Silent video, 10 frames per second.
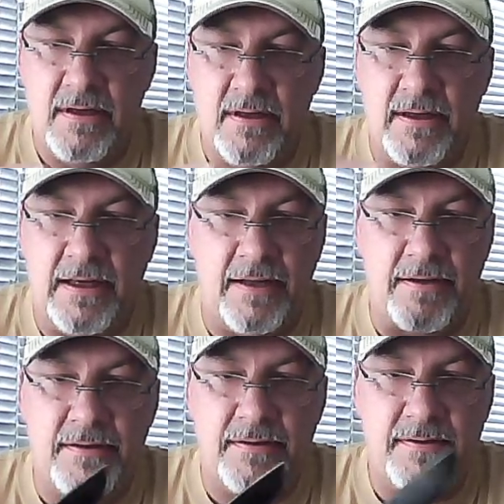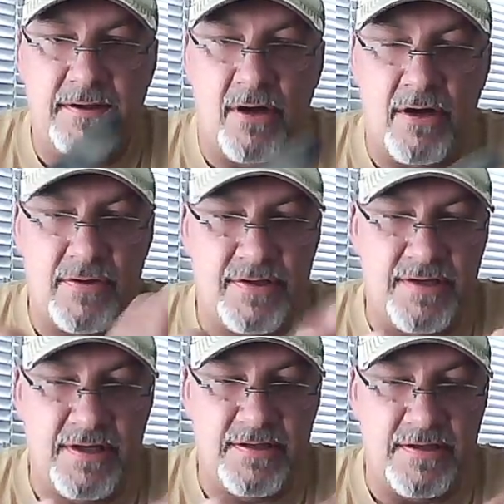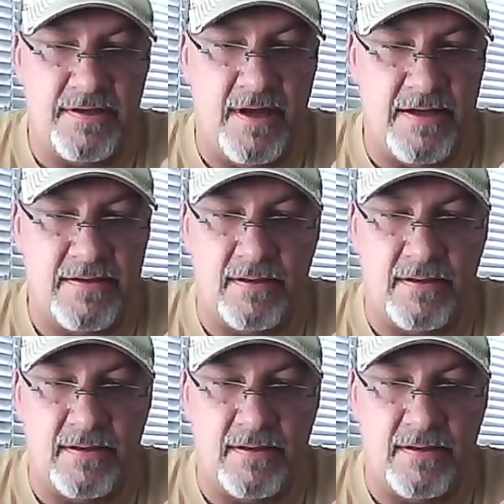And the auto assist is nice.